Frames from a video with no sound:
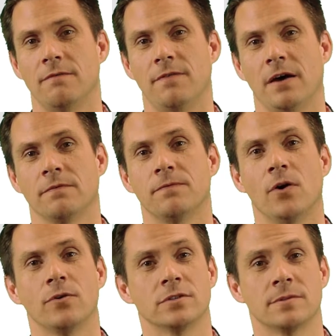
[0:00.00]
found
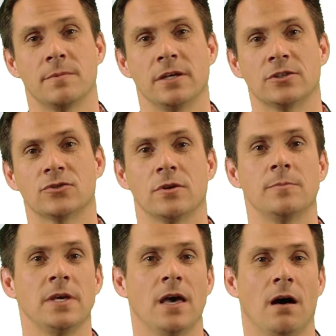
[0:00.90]
photos to be
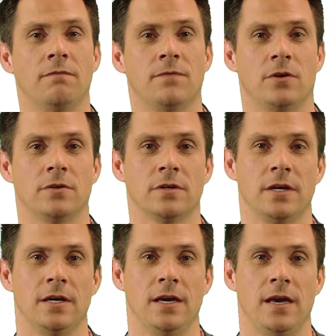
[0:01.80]
extremely helpful
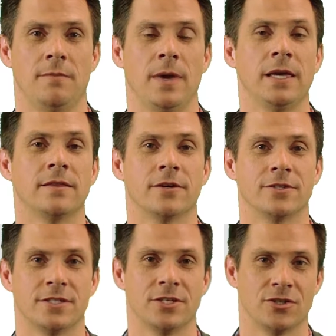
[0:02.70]
in making their
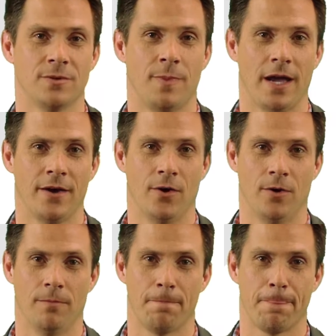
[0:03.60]
decision to buy a home.